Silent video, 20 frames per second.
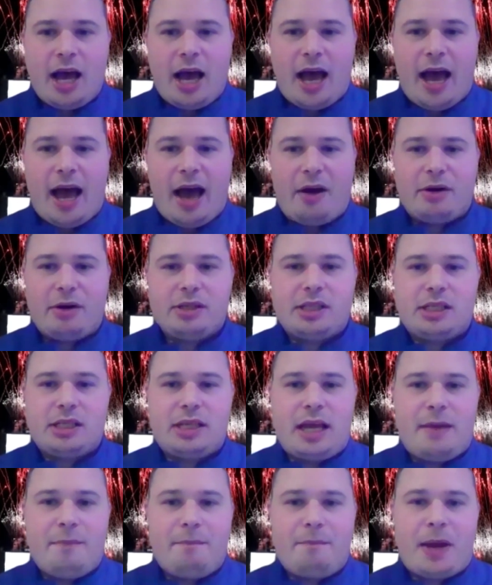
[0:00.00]
how does this
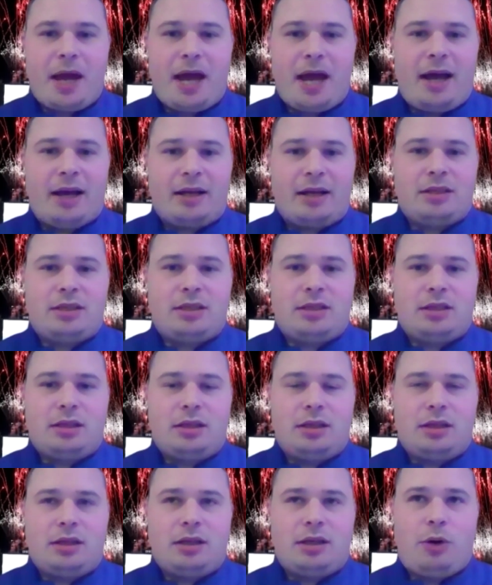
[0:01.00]
impact
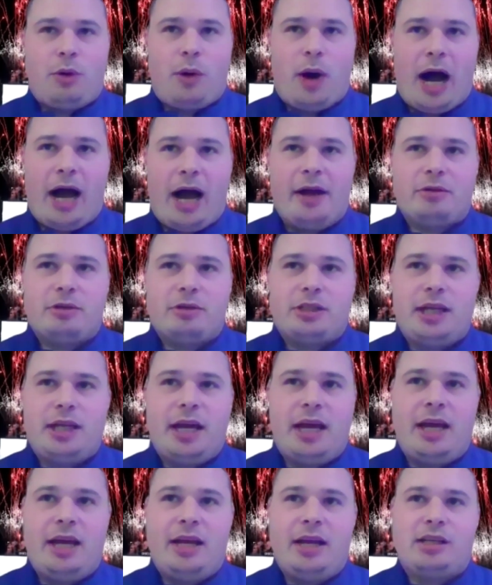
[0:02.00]
Ohio
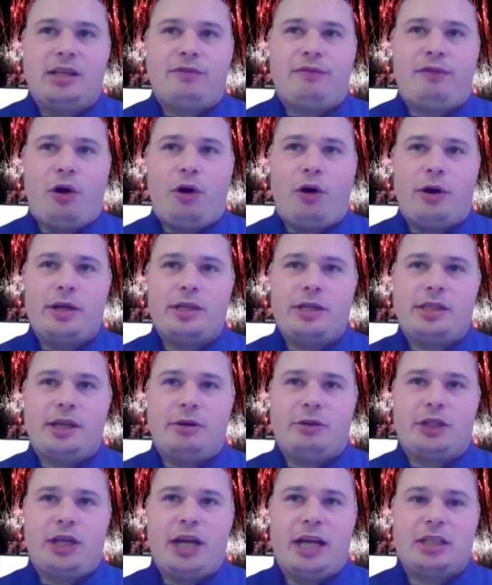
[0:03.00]
State as far as their
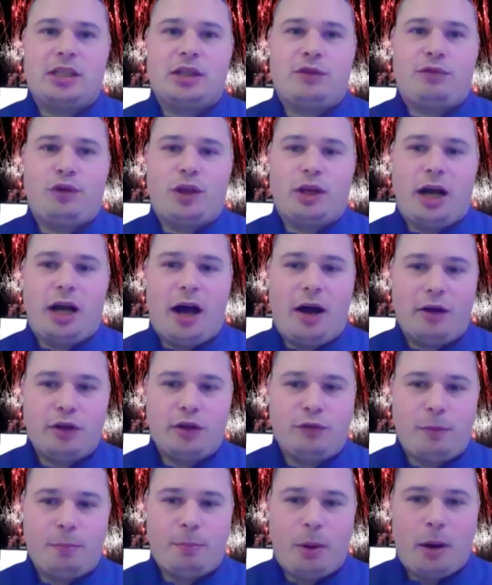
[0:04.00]
chances for the college
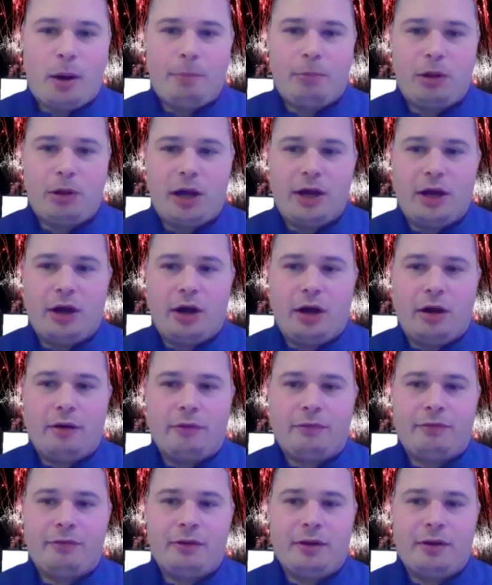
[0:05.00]
football playoff?